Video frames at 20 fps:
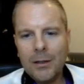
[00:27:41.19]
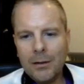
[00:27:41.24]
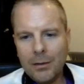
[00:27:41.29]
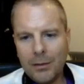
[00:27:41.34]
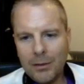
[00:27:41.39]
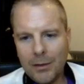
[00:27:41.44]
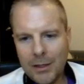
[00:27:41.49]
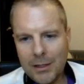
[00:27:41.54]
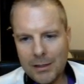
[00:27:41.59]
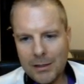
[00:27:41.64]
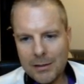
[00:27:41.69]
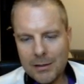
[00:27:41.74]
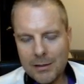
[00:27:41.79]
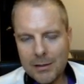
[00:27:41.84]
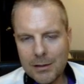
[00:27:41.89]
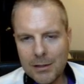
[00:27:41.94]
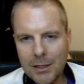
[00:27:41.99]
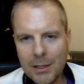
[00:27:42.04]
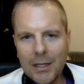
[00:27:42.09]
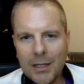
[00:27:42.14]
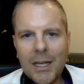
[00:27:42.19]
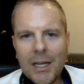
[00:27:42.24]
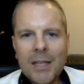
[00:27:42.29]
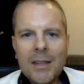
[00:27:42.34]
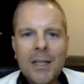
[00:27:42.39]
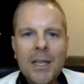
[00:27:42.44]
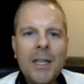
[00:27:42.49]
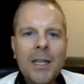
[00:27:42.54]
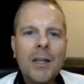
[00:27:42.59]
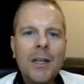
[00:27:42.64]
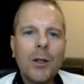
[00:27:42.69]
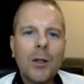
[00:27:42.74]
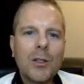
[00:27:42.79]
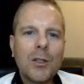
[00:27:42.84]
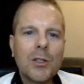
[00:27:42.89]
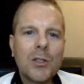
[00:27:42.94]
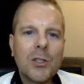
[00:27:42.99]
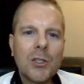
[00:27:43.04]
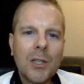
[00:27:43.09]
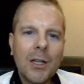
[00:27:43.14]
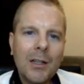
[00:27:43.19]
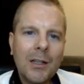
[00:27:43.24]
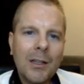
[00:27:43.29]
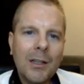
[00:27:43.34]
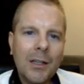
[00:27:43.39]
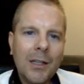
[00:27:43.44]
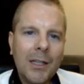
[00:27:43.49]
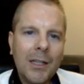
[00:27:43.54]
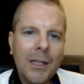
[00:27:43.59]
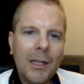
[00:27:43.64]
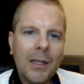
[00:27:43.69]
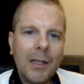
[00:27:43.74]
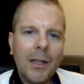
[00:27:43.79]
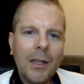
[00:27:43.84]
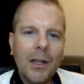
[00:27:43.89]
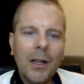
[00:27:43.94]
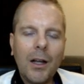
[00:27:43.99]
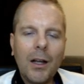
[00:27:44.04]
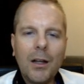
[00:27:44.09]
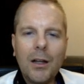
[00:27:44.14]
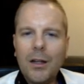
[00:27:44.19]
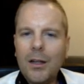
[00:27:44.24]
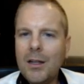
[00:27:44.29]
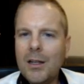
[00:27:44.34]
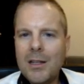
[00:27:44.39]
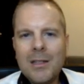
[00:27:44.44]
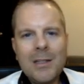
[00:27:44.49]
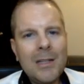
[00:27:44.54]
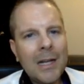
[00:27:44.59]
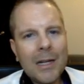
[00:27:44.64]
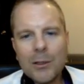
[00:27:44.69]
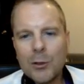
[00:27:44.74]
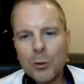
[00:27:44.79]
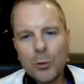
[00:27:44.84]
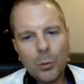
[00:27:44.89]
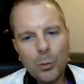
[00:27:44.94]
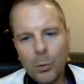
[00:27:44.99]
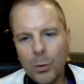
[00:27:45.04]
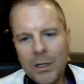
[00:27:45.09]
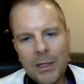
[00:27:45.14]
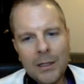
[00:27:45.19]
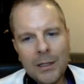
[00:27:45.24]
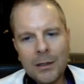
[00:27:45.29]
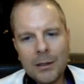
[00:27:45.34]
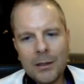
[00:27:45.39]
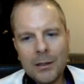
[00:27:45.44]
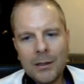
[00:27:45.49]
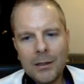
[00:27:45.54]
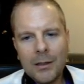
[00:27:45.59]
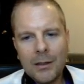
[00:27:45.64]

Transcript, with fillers: this, and then suddenly Uh, next week,